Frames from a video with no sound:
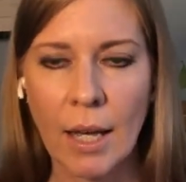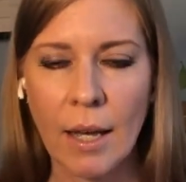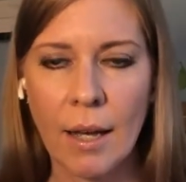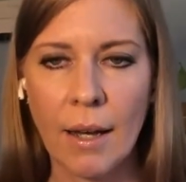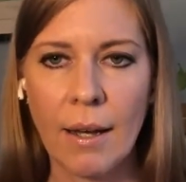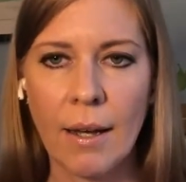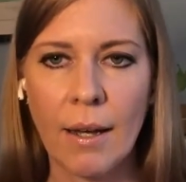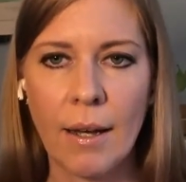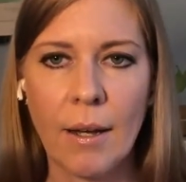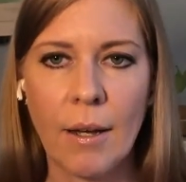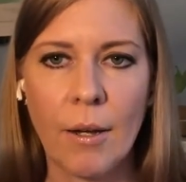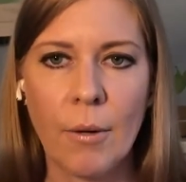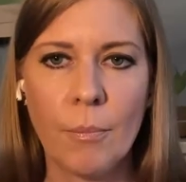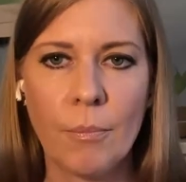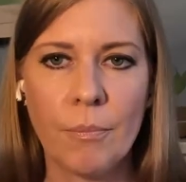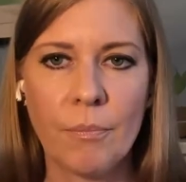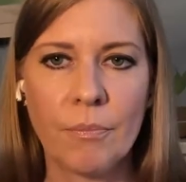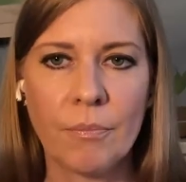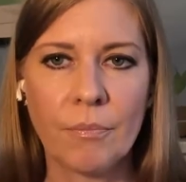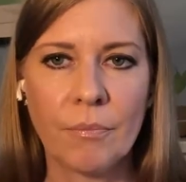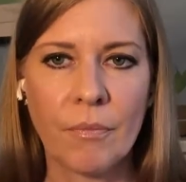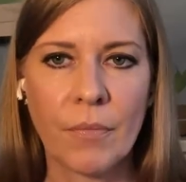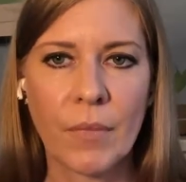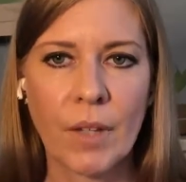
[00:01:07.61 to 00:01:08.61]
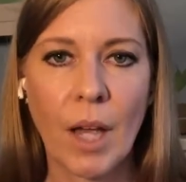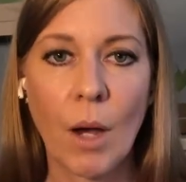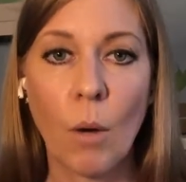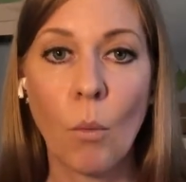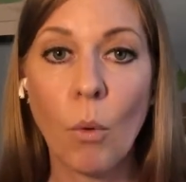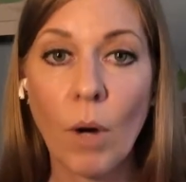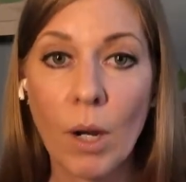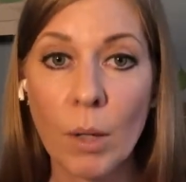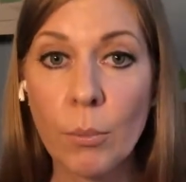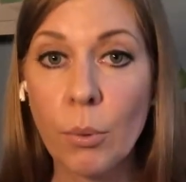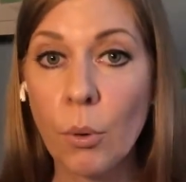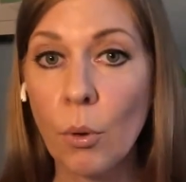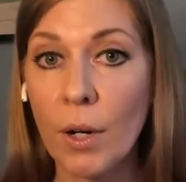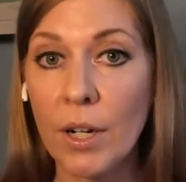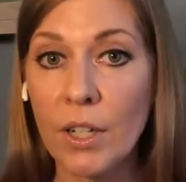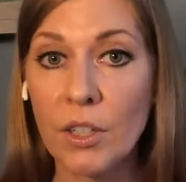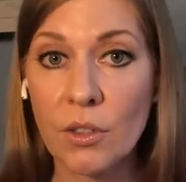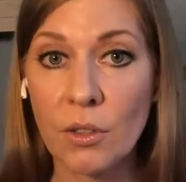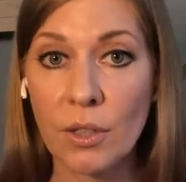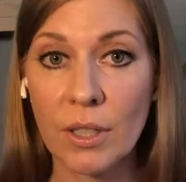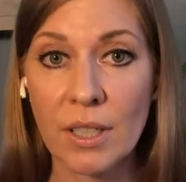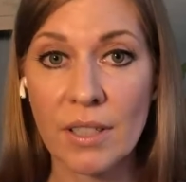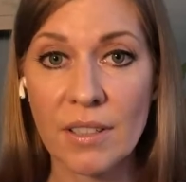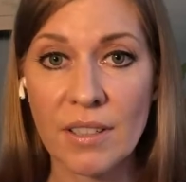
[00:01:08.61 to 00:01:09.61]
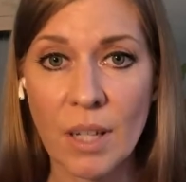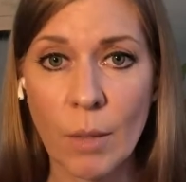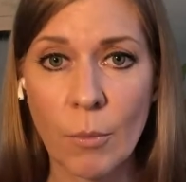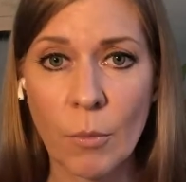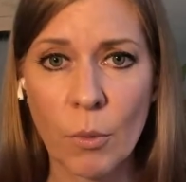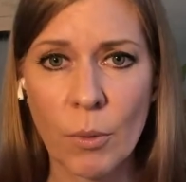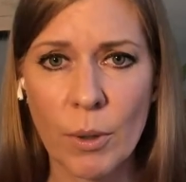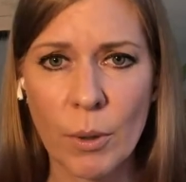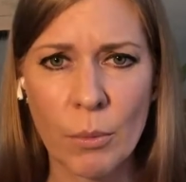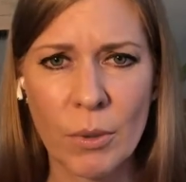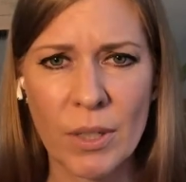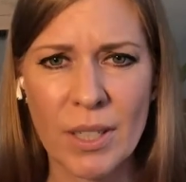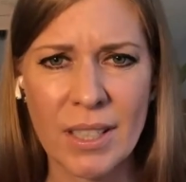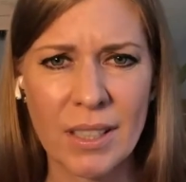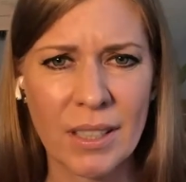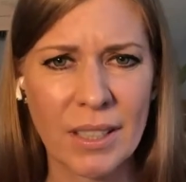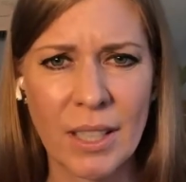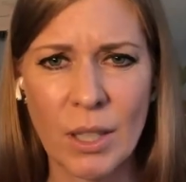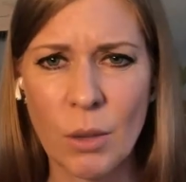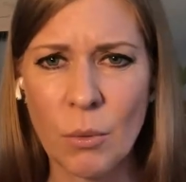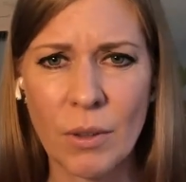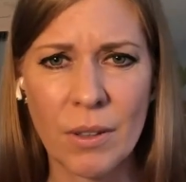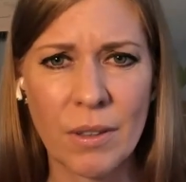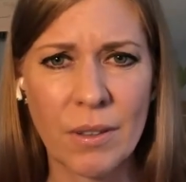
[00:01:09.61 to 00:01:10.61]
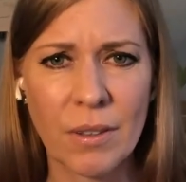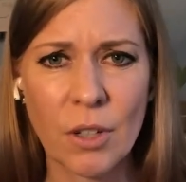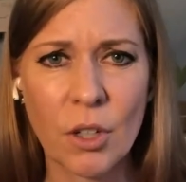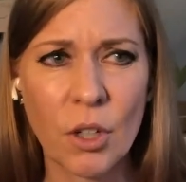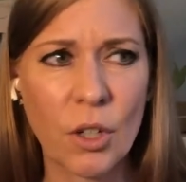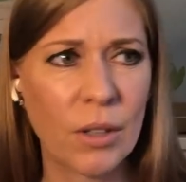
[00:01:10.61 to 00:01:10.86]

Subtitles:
At one point during the summer, we were dealing with